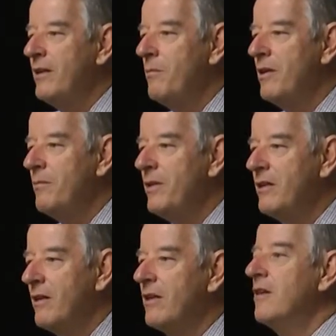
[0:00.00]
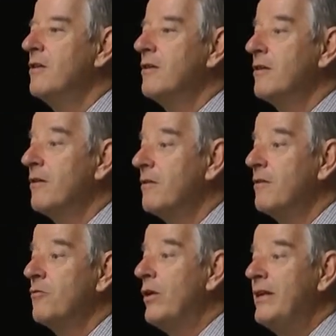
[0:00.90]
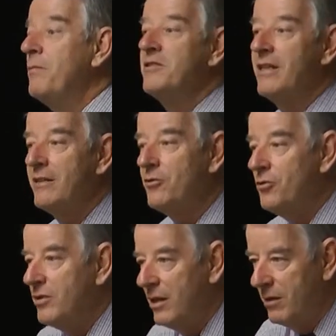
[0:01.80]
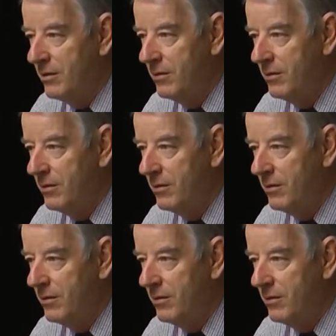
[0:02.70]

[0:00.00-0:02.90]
millimeter, 20% duty.